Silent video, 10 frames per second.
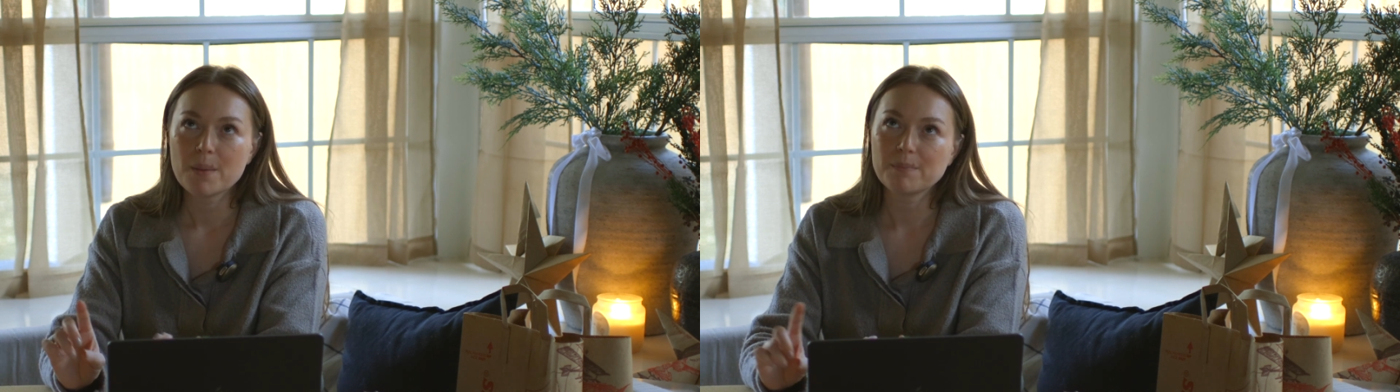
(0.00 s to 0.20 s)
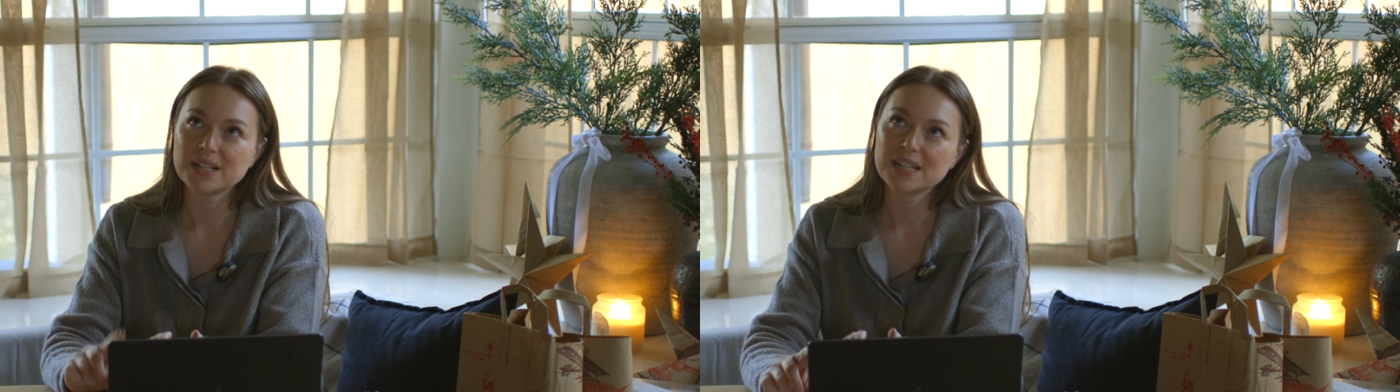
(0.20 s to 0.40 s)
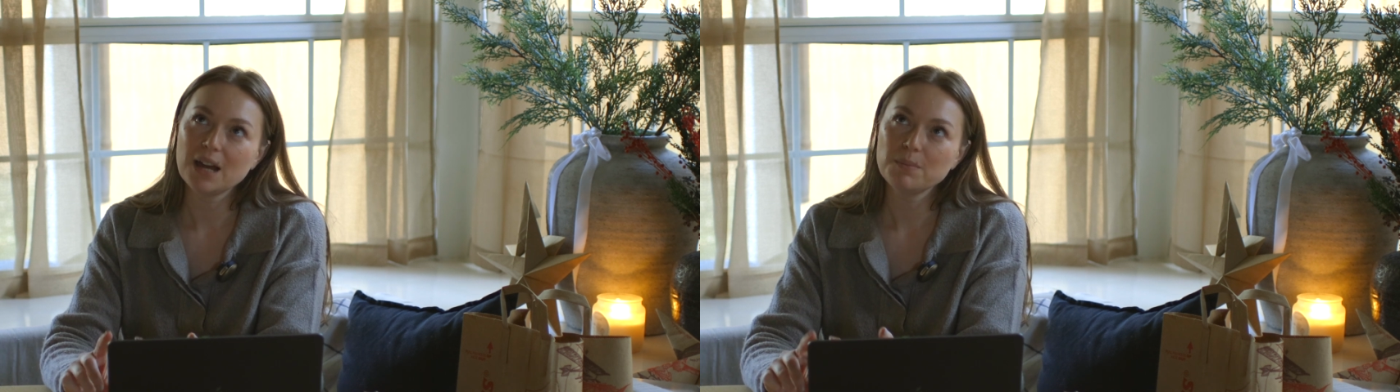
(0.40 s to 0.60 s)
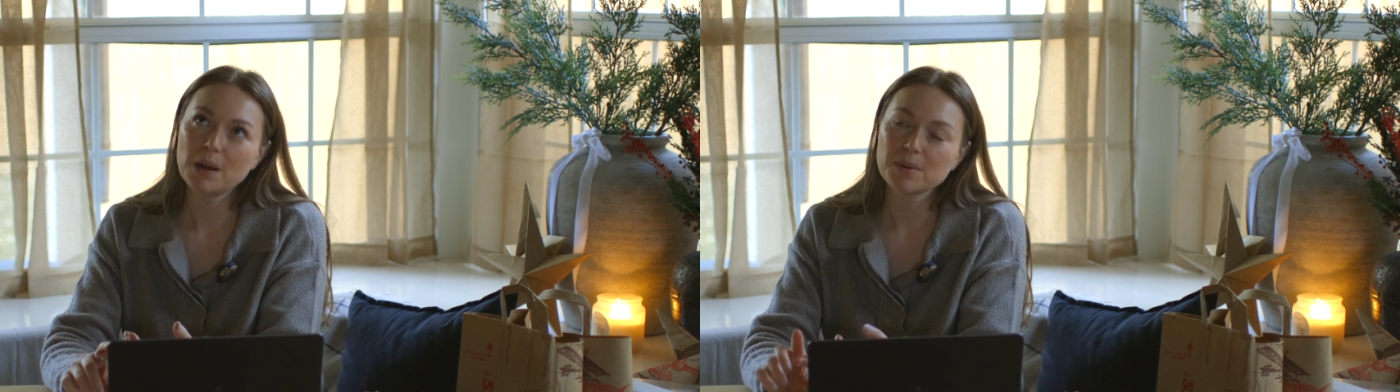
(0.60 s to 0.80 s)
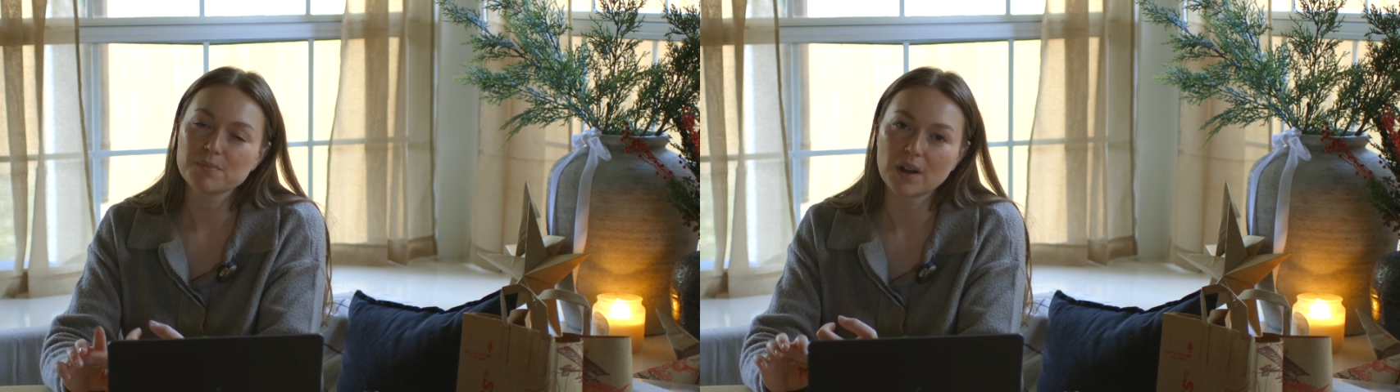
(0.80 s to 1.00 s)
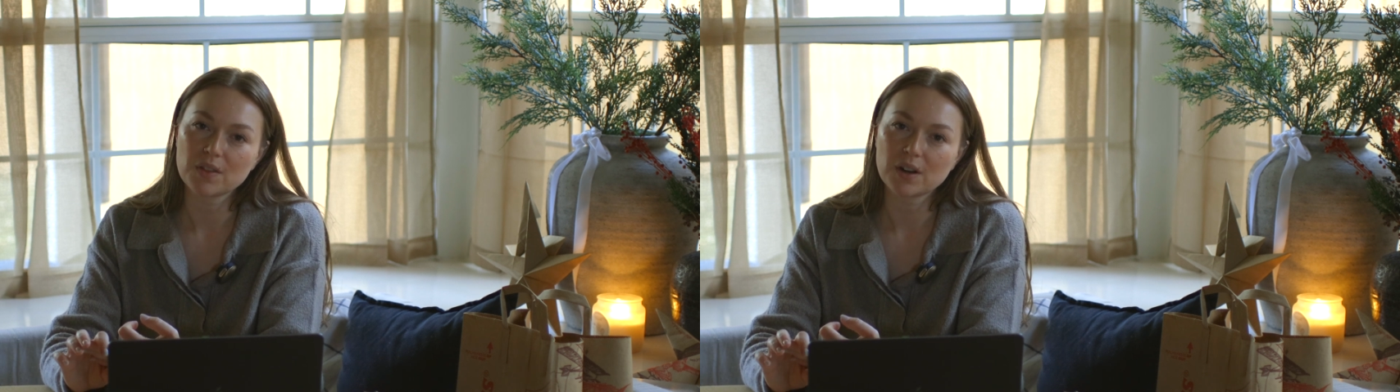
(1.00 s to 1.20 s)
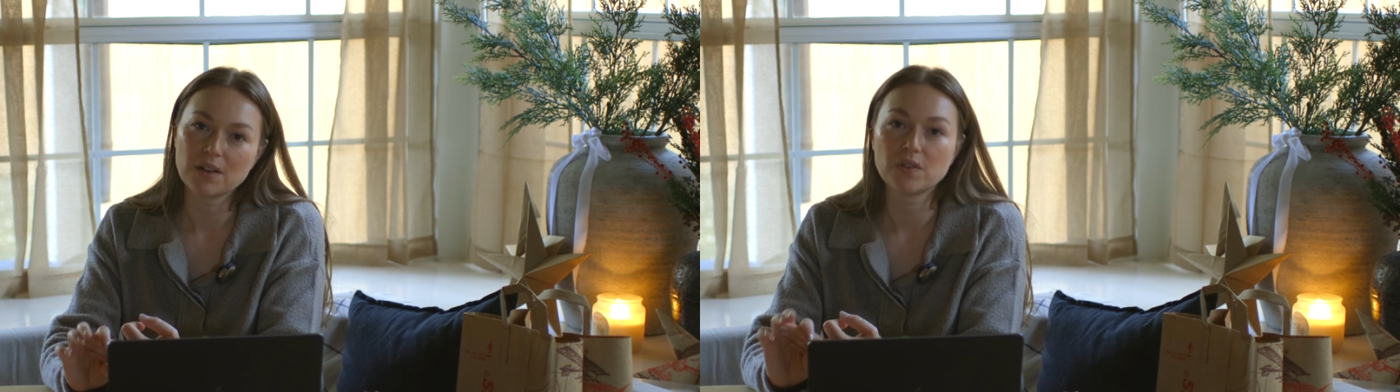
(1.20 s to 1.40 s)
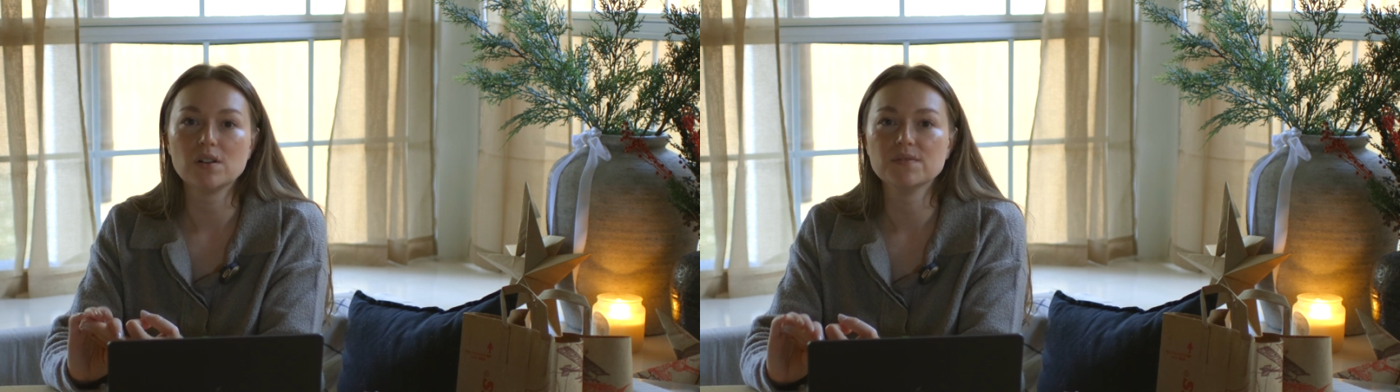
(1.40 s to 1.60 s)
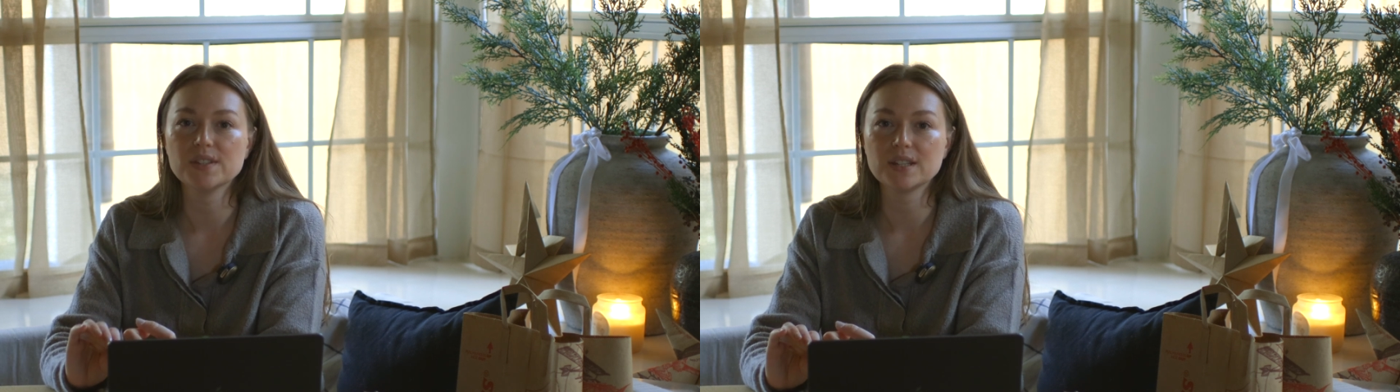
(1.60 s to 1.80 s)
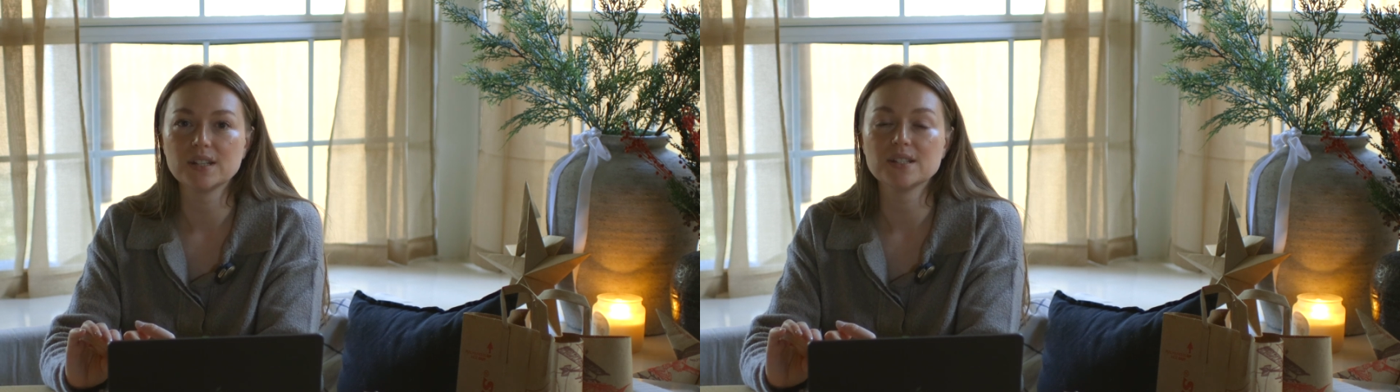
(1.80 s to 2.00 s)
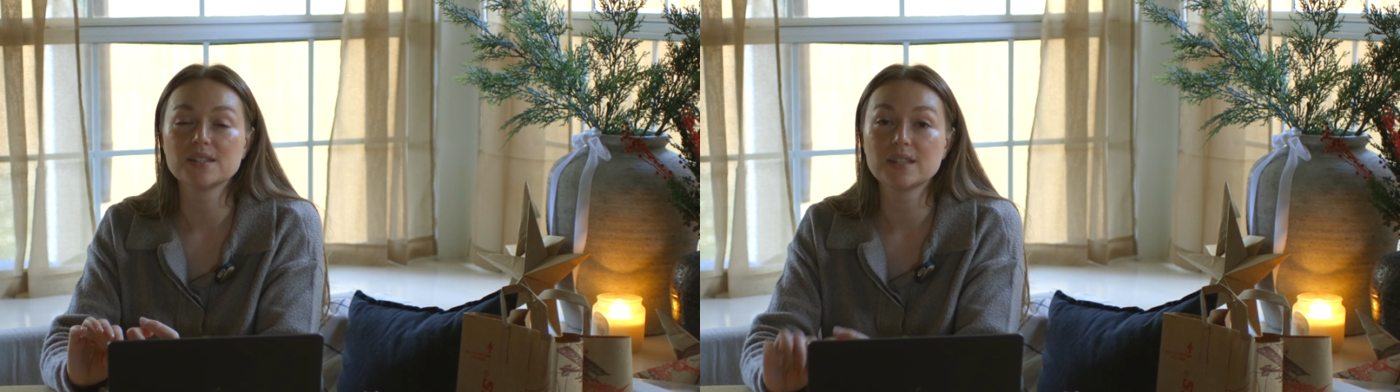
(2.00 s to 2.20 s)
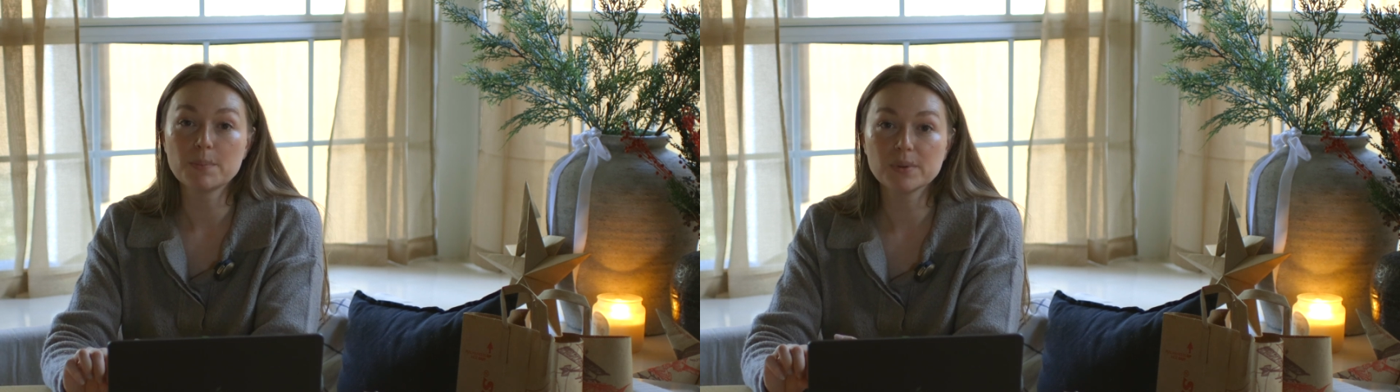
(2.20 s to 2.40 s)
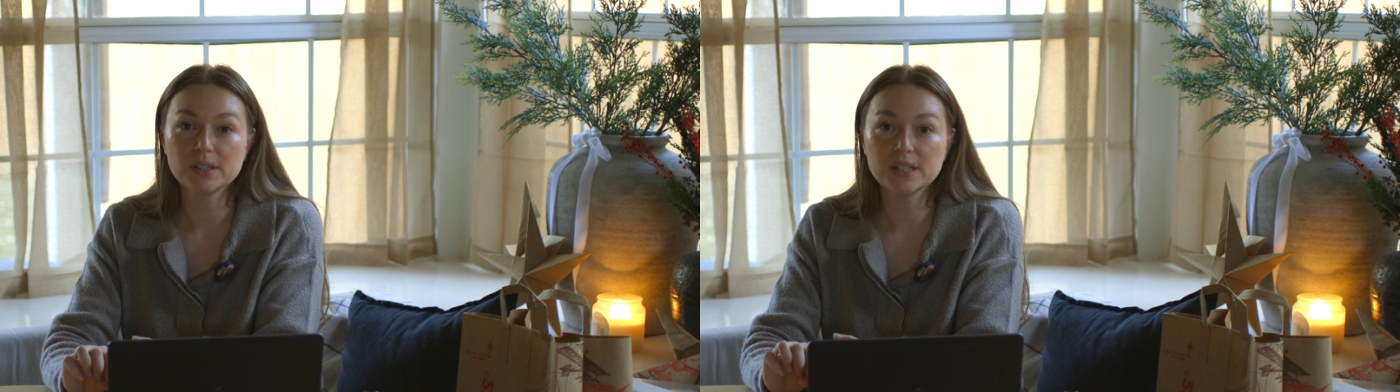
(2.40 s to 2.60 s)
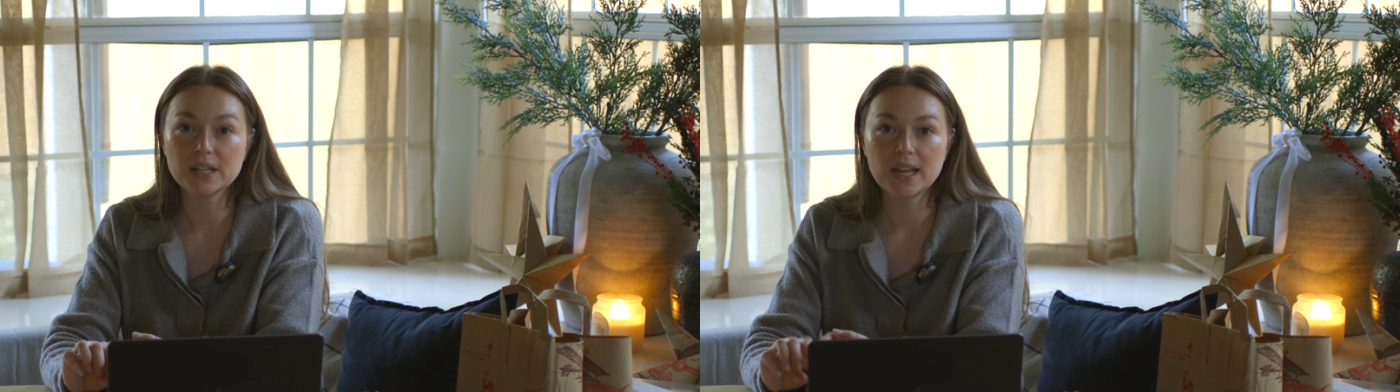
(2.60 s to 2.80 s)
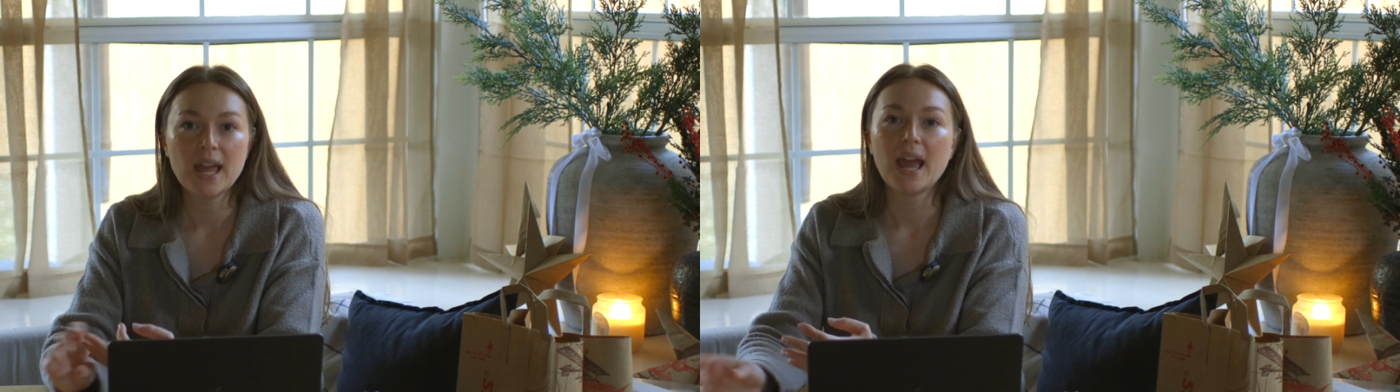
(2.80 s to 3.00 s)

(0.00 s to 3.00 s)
my dad, mom, and brother have all visited separately,